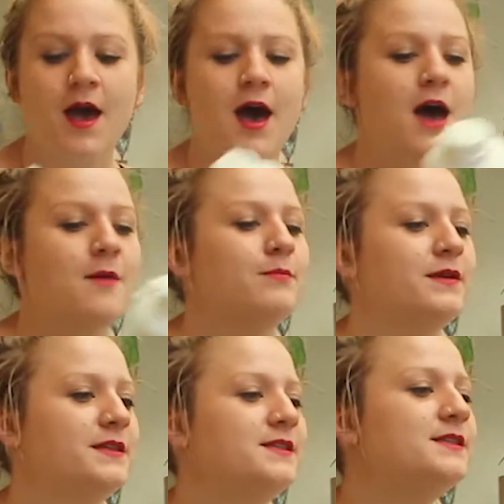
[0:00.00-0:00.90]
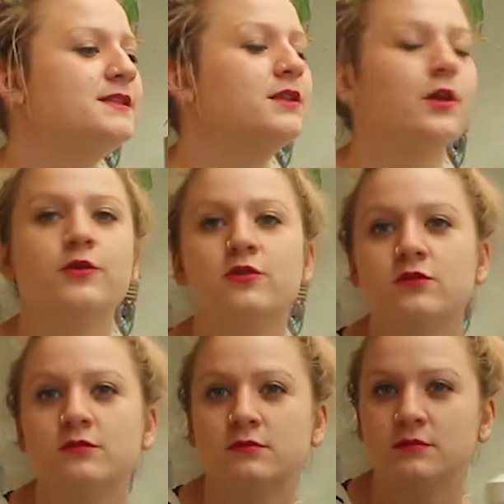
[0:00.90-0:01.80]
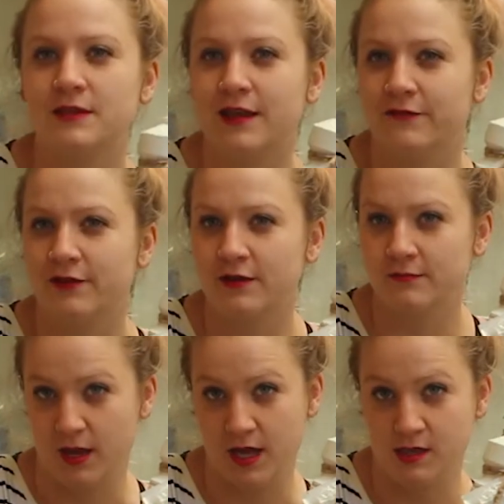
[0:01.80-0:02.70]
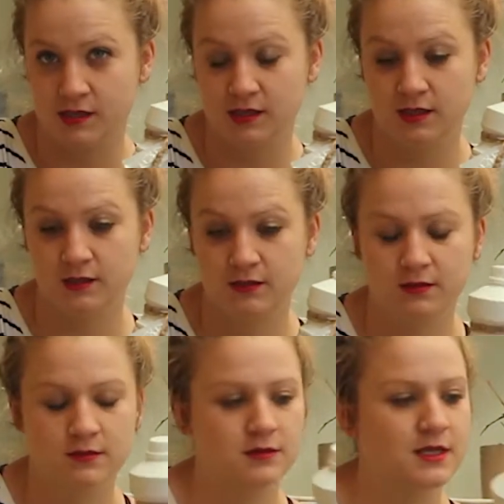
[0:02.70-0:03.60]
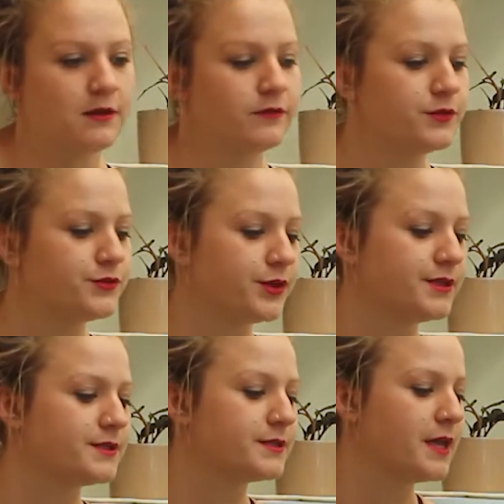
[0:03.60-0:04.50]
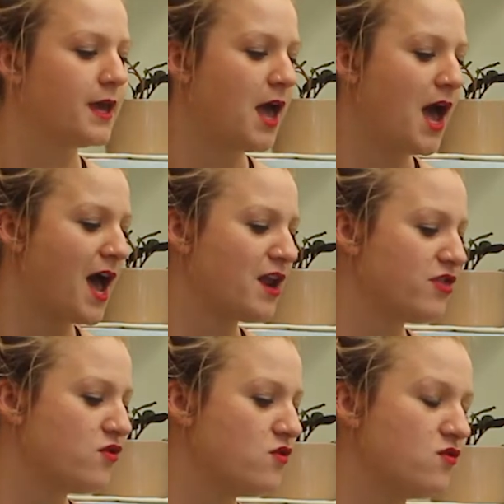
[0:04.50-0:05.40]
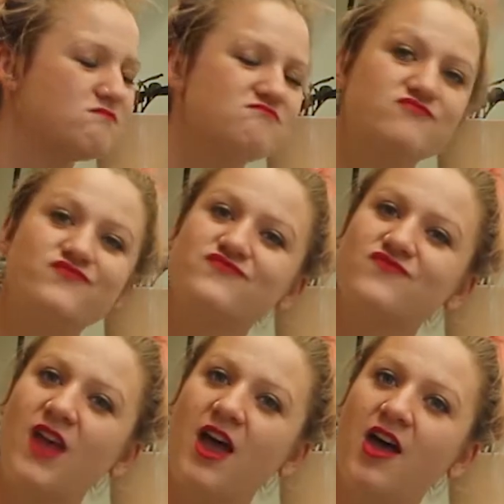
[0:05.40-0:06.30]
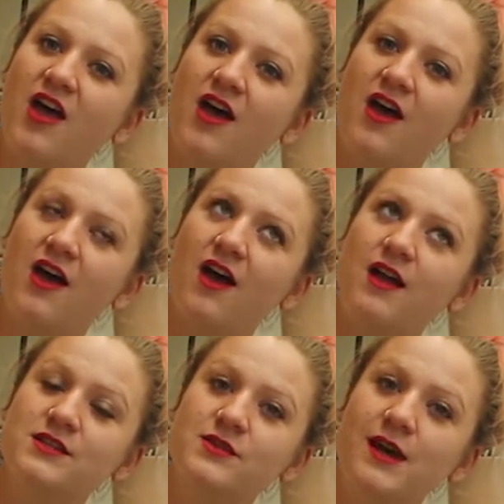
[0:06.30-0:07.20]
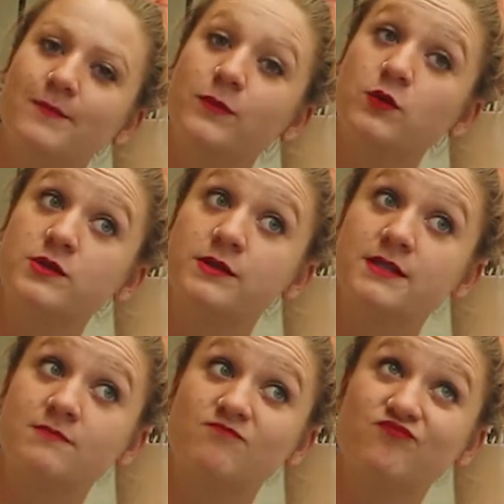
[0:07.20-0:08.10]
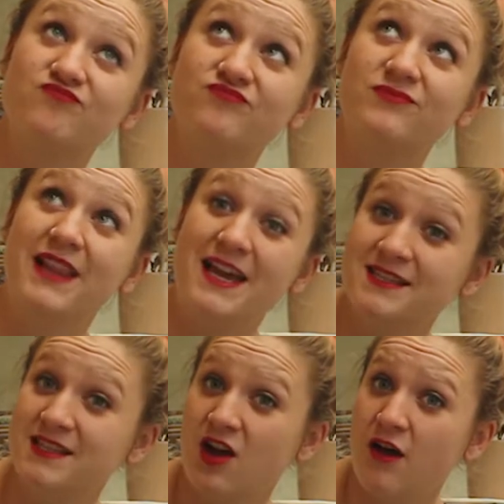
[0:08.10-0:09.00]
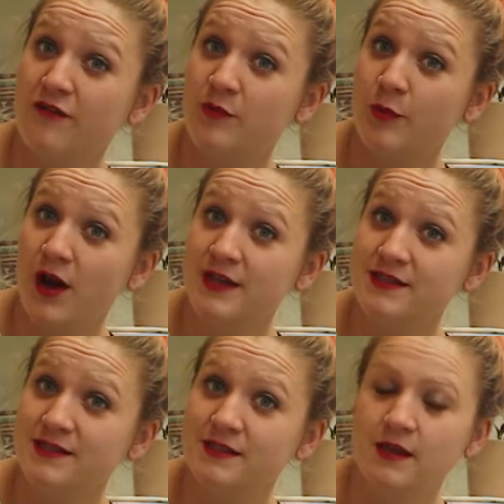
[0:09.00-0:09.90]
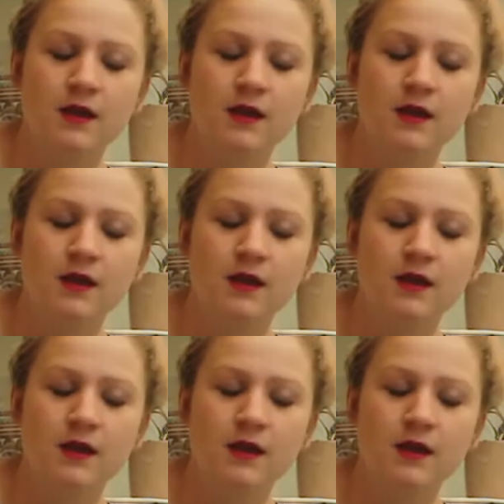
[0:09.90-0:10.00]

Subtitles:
But this is a local South African made set of nutrients. And I thought, I'll do that. Also, it's less than half the price.